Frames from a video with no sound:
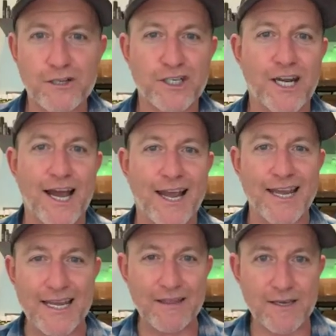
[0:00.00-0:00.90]
should
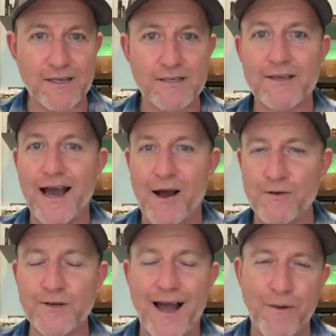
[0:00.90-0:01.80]
I eat this?
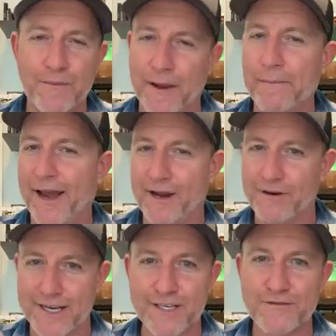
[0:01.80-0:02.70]
How would my
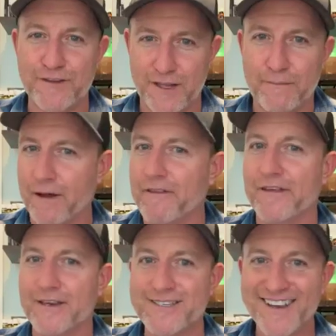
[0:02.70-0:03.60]
pancreas feel about
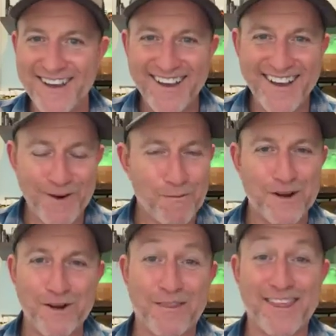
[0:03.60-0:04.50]
this?
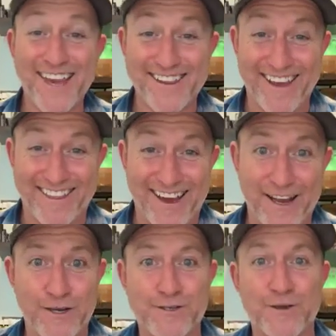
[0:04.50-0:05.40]
We don't think like
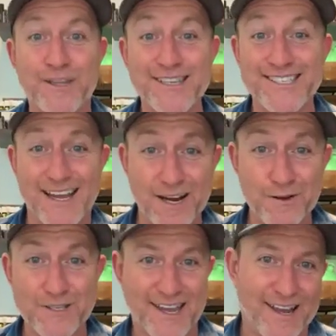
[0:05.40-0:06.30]
that. So these
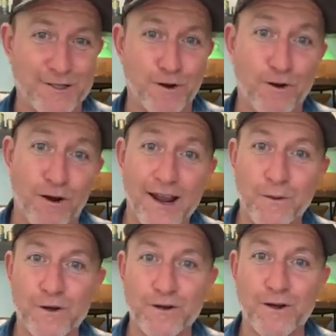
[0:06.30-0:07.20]
Zyto scans are
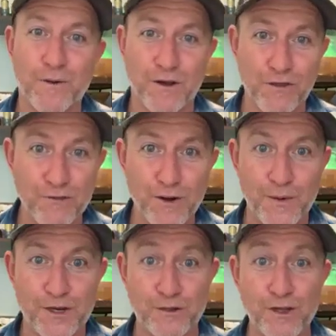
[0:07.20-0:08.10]
great when you're going
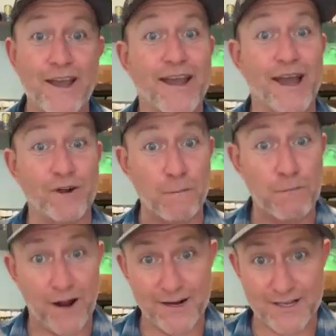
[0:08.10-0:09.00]
through and you're looking at your
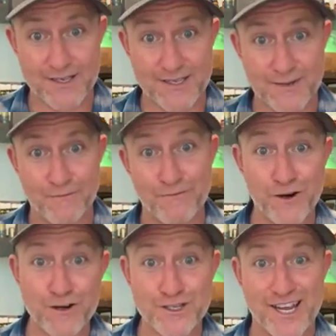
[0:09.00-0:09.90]
body system
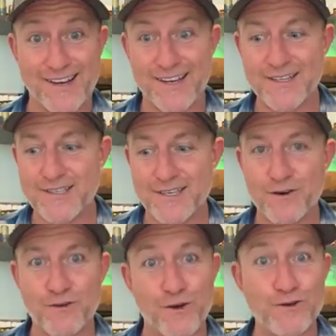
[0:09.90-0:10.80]
first, and
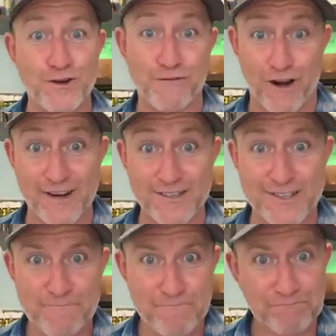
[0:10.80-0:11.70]
consider those your
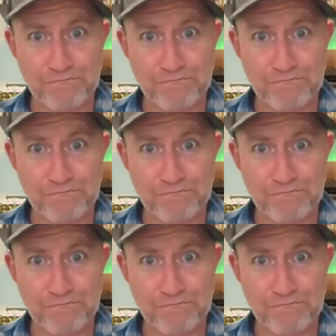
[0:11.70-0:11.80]
friends.